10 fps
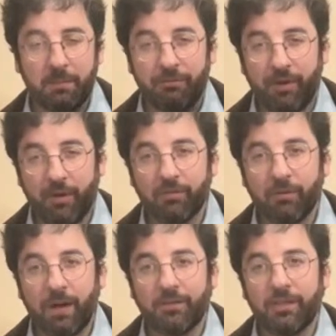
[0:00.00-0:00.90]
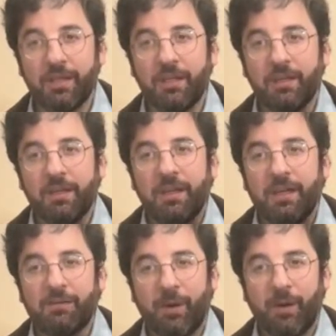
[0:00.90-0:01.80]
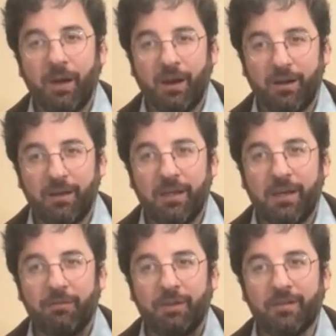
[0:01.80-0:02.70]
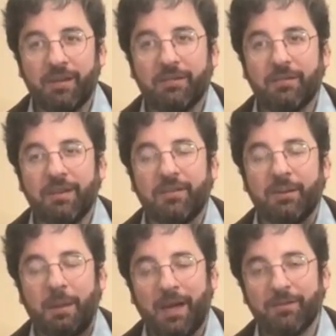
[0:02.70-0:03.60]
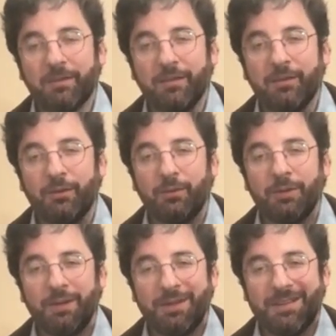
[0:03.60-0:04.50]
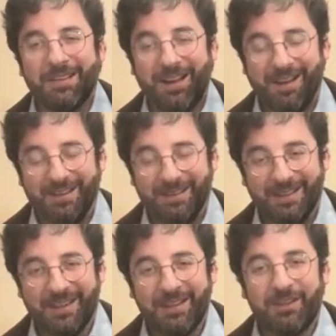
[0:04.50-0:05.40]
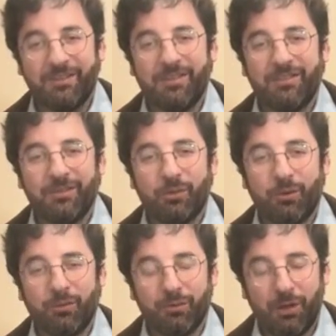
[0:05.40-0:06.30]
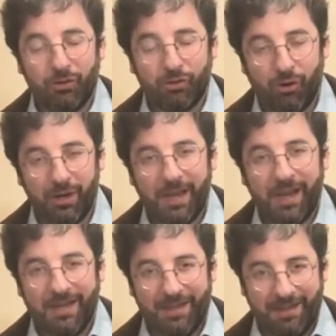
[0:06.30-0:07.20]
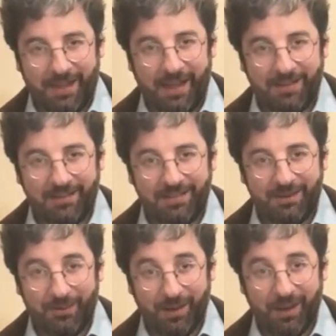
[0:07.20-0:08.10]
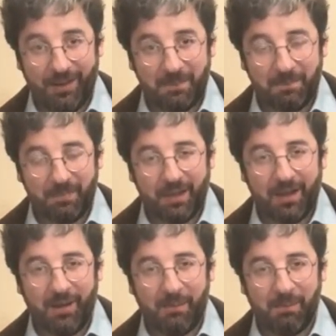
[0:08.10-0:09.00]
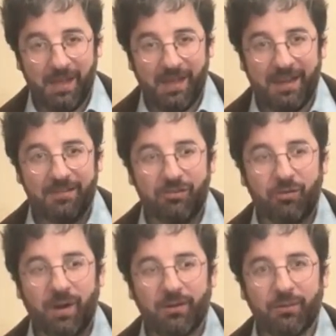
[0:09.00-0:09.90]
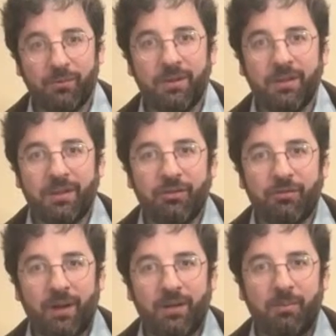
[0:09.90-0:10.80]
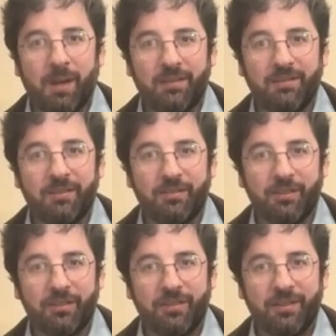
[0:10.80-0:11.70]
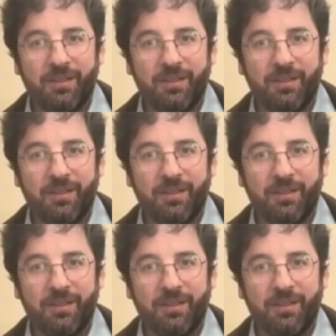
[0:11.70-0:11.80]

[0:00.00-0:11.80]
very scratchy and very ugly. And for this exercise, I'm asking you kindly to just sort of luxuriate in that, okay? And try your best to just